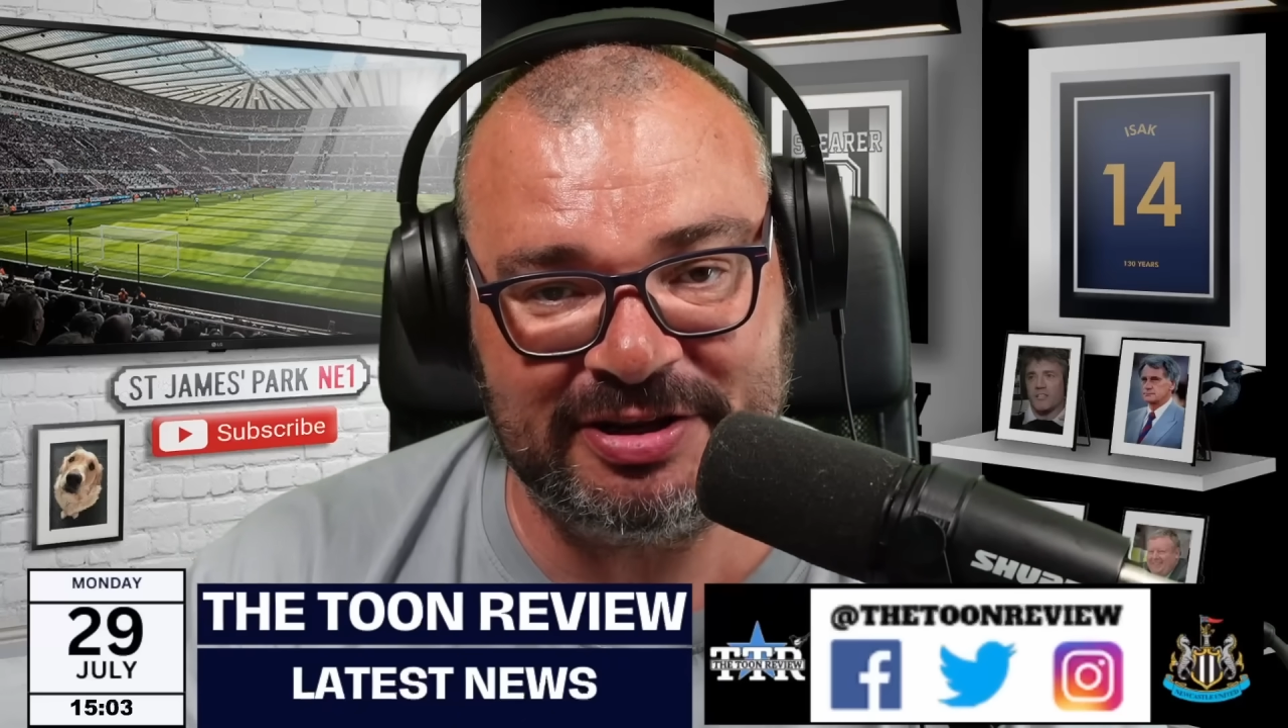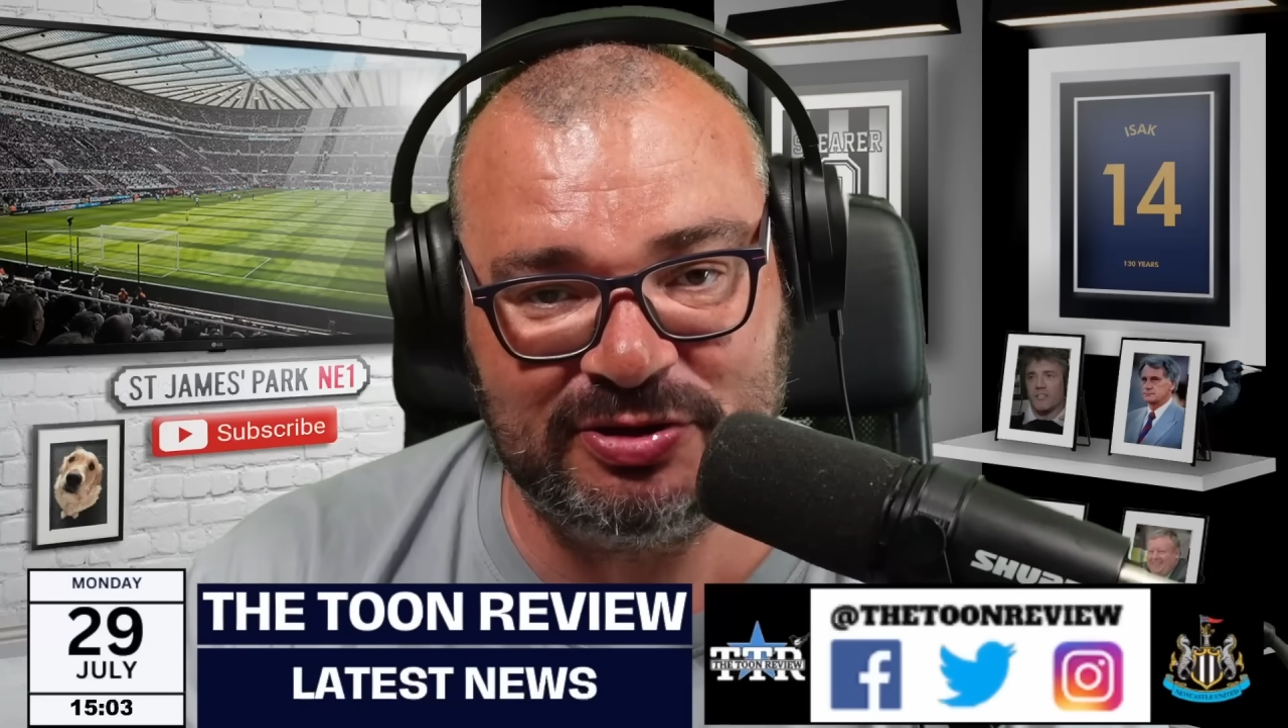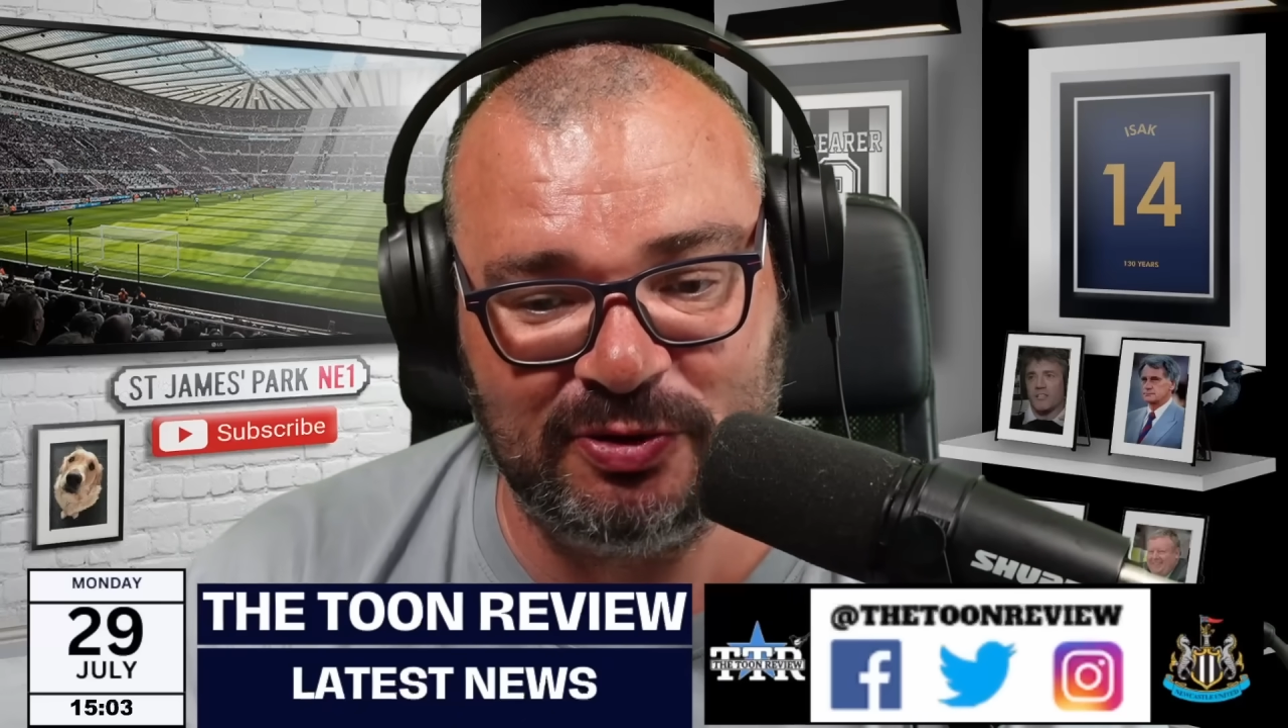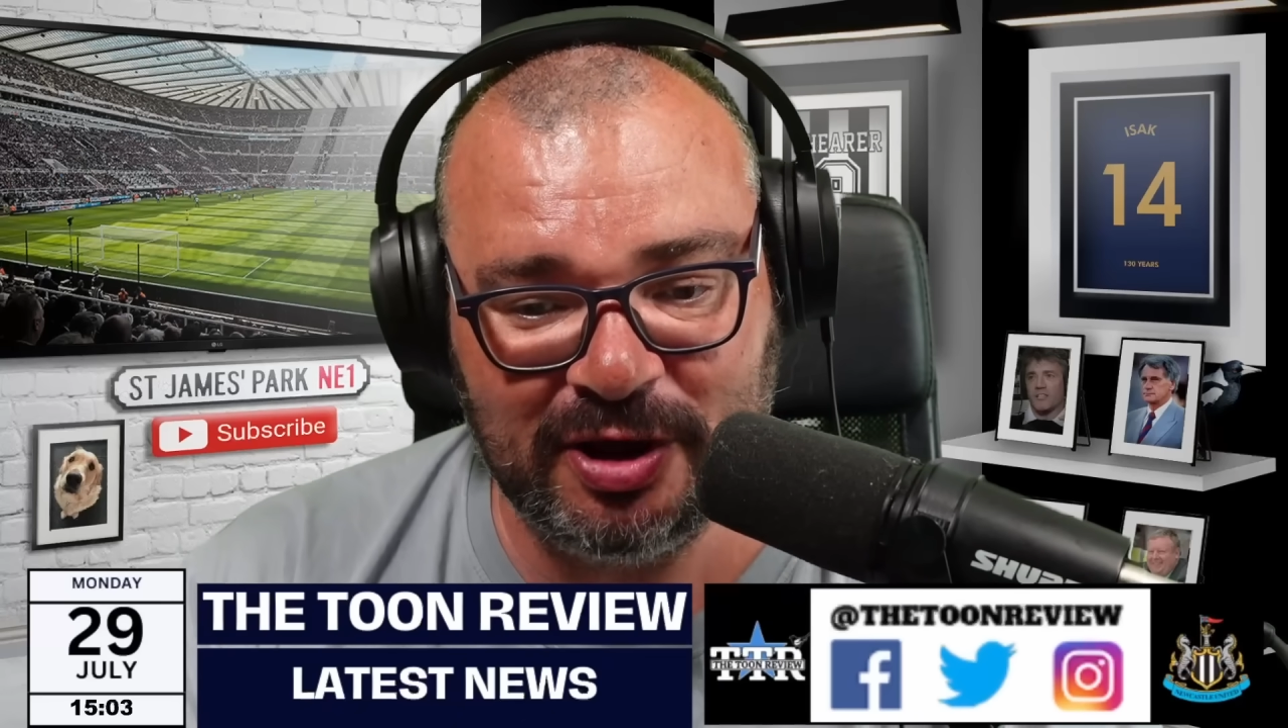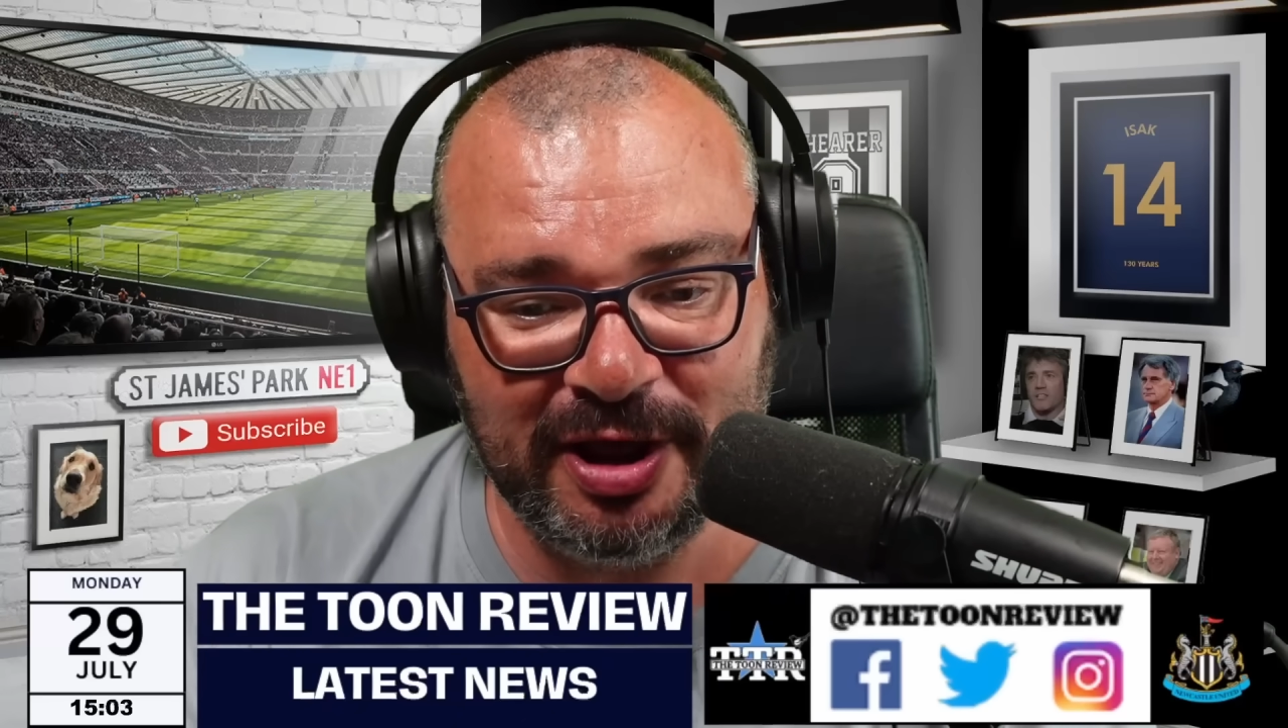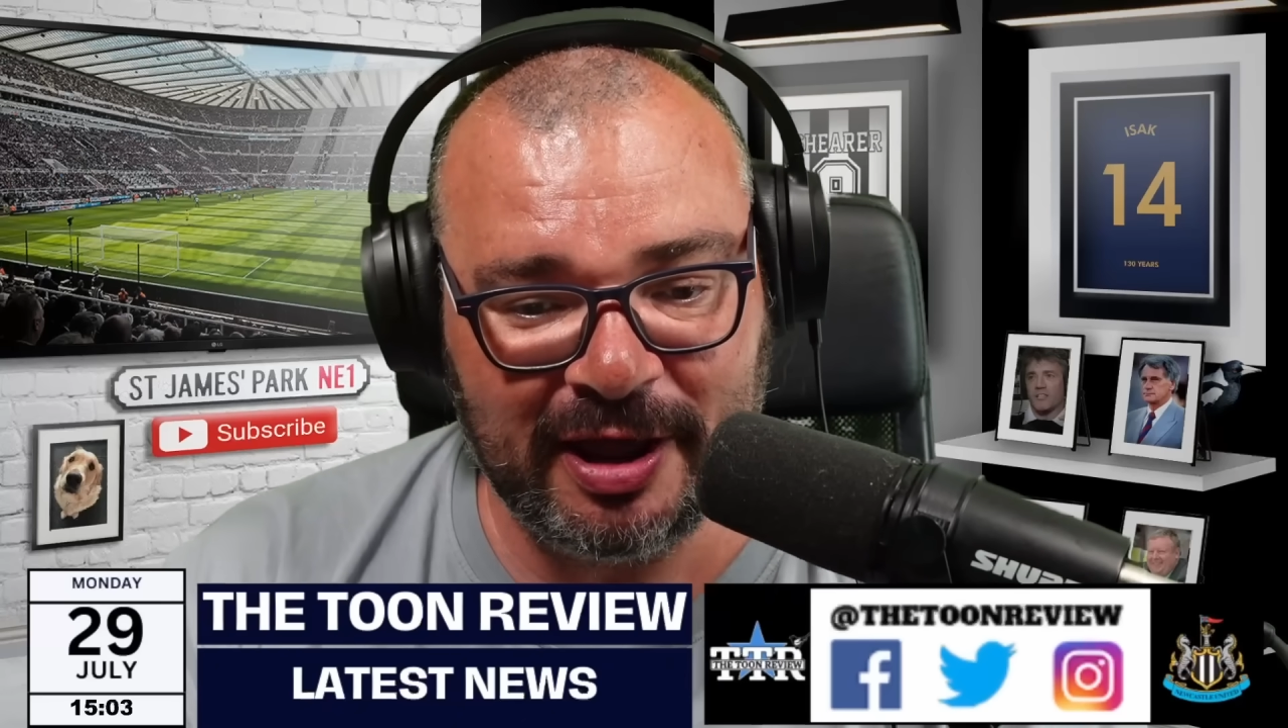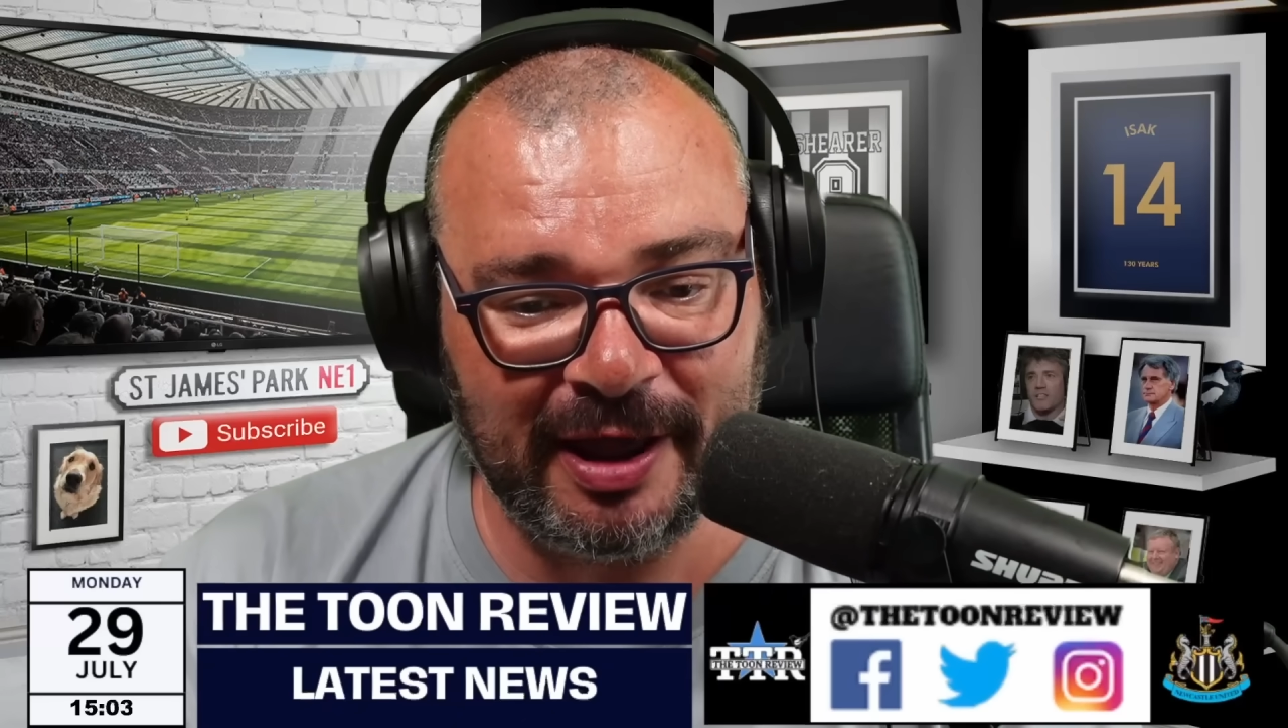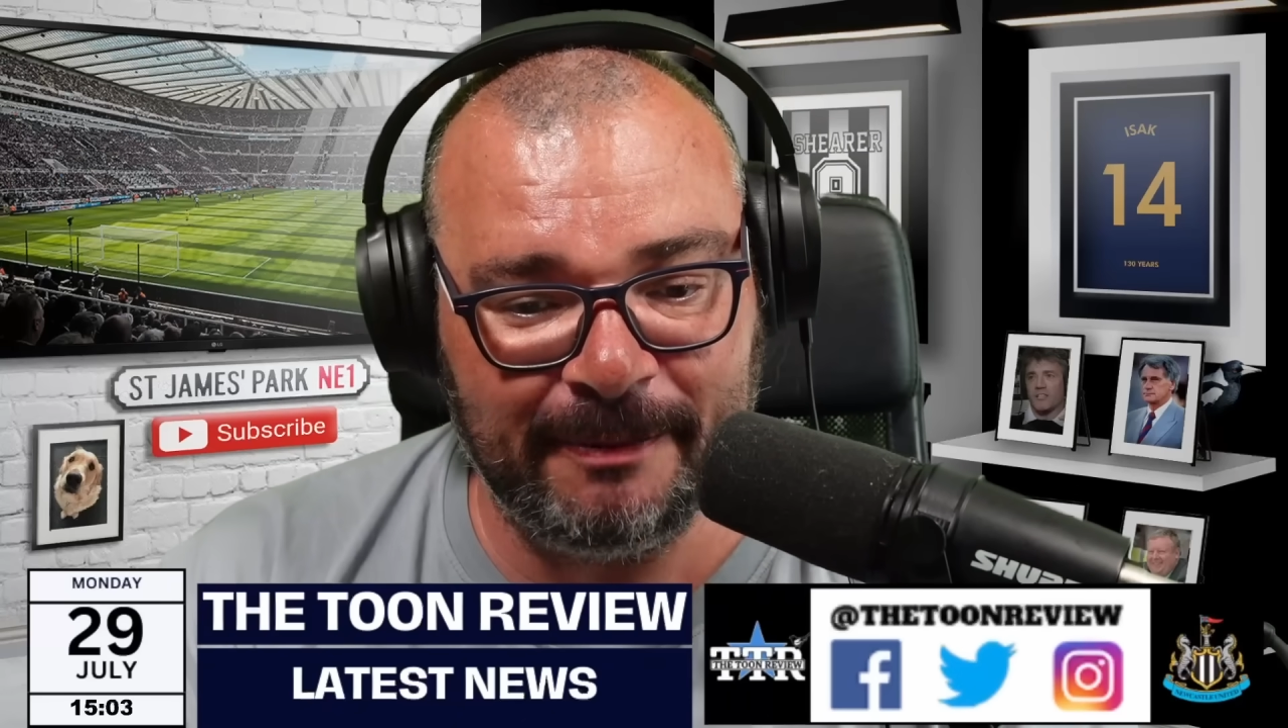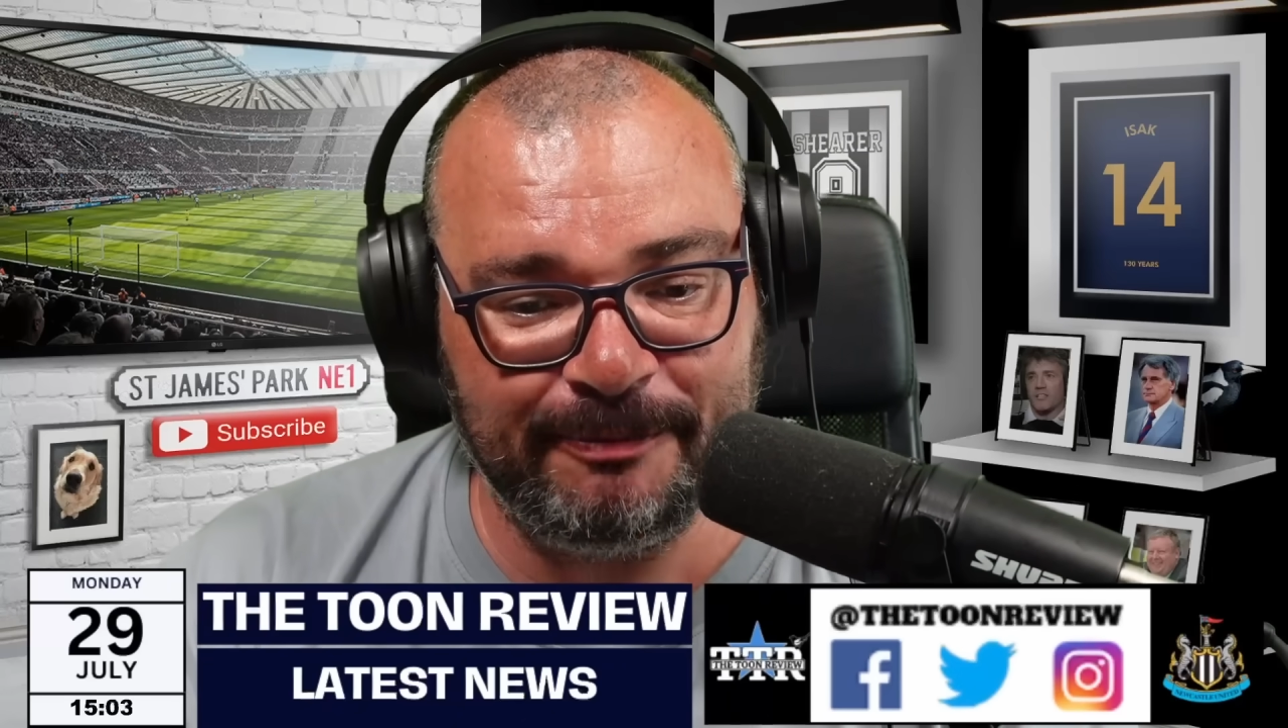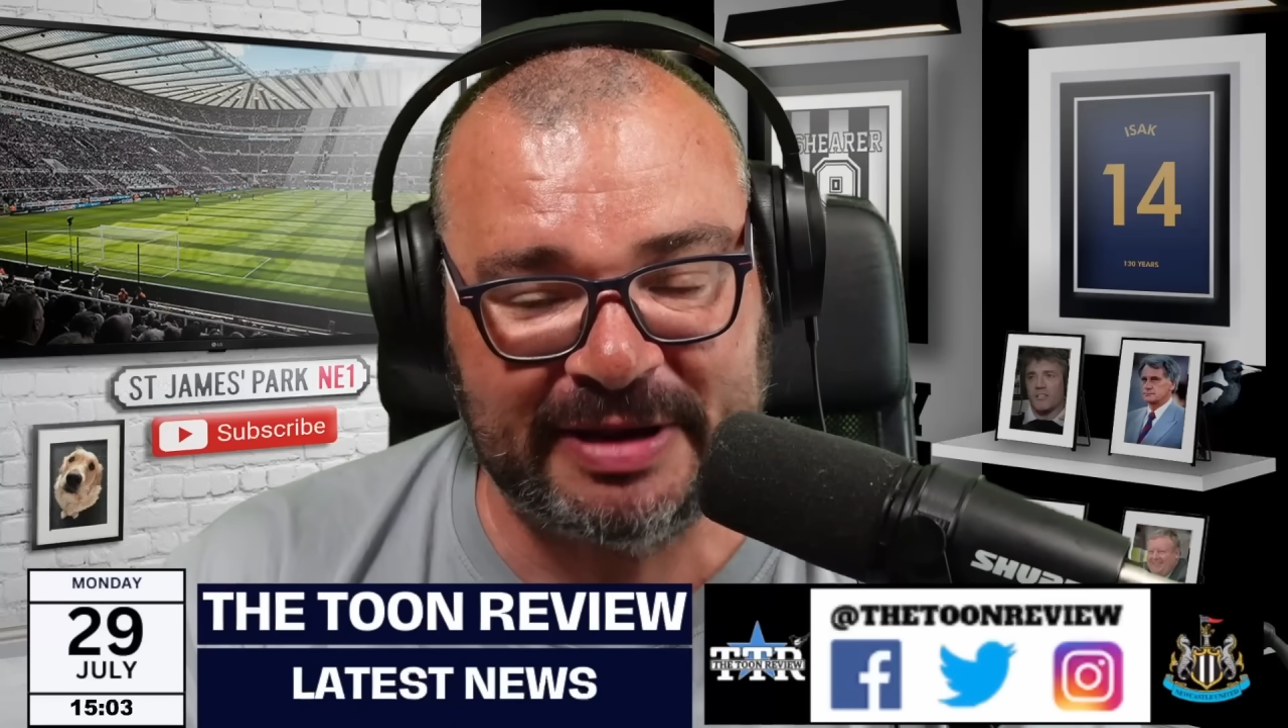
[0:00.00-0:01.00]
So
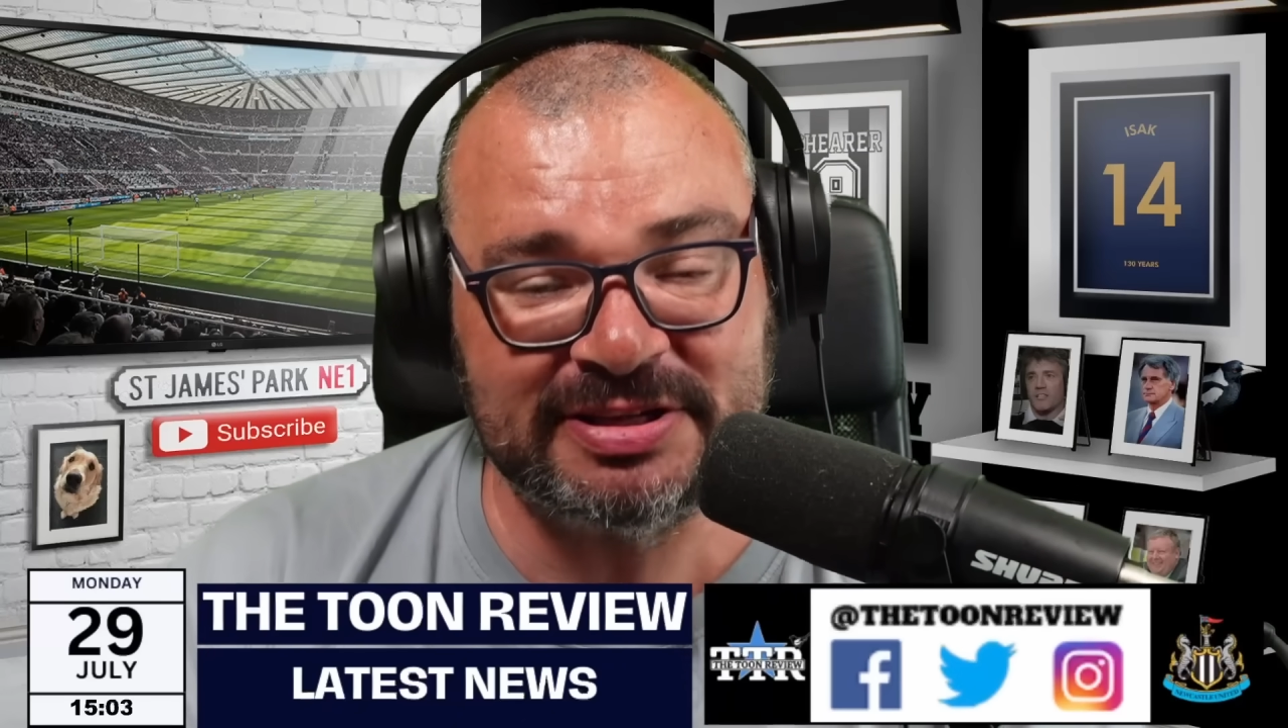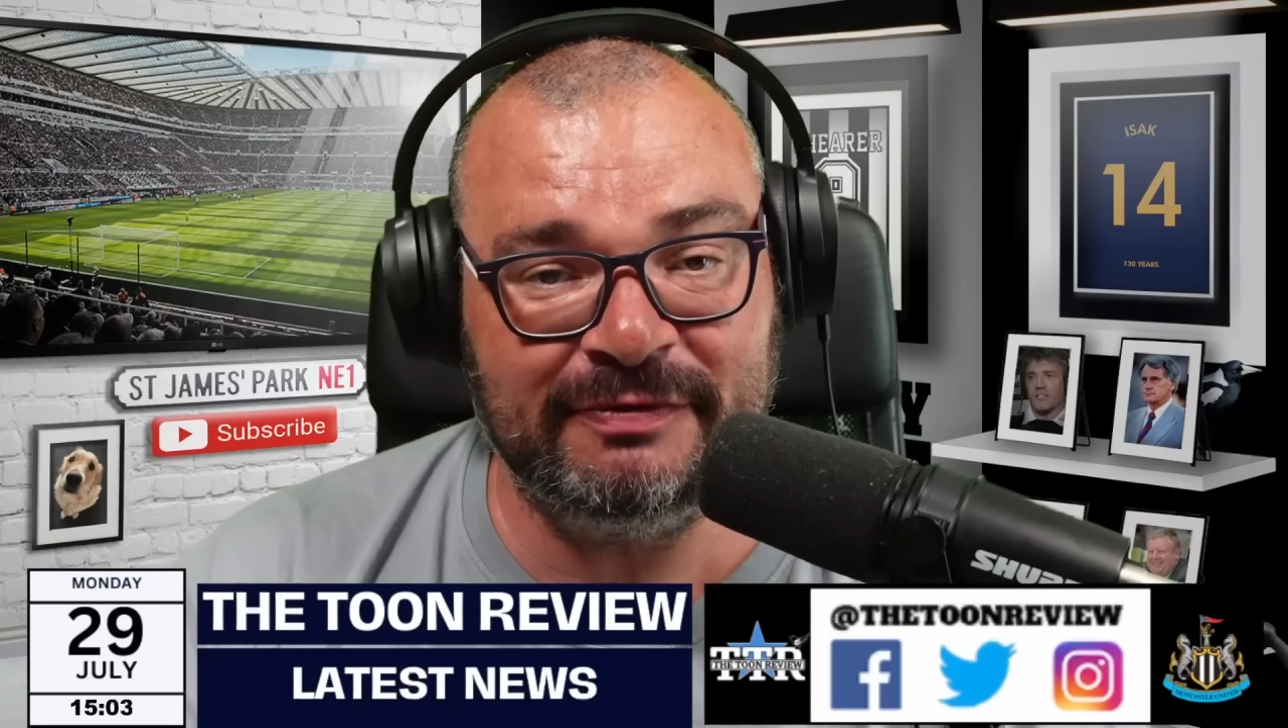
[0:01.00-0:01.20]
best